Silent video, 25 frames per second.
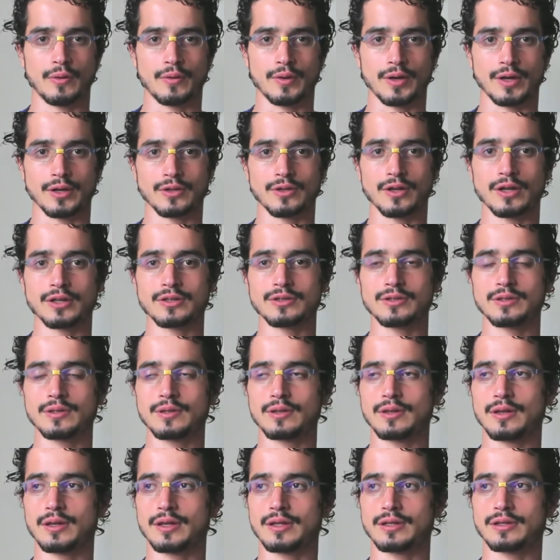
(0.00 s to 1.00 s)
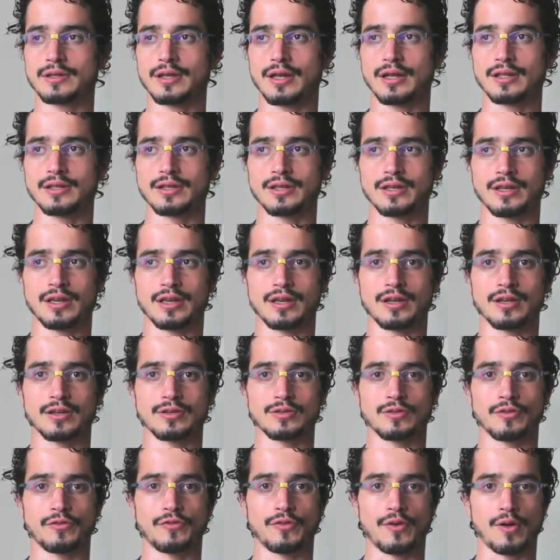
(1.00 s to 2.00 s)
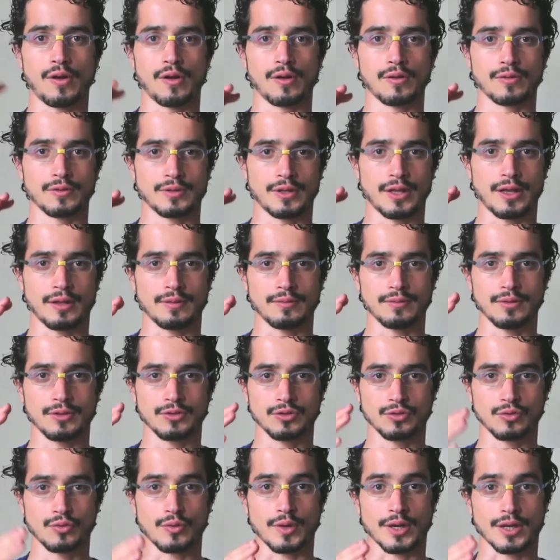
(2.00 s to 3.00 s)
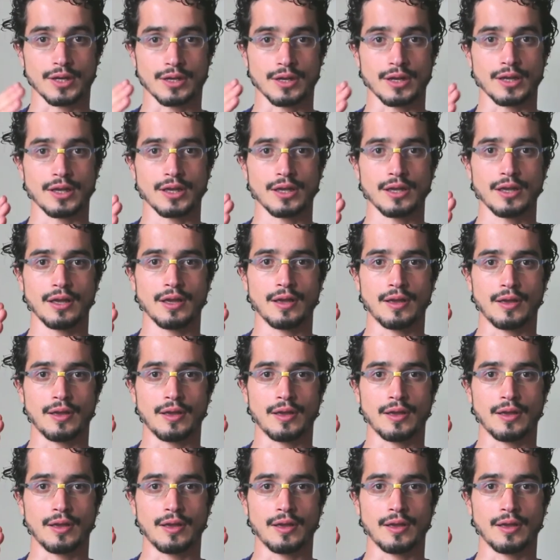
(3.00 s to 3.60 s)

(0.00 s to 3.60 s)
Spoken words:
We are not intending here to follow them strictly.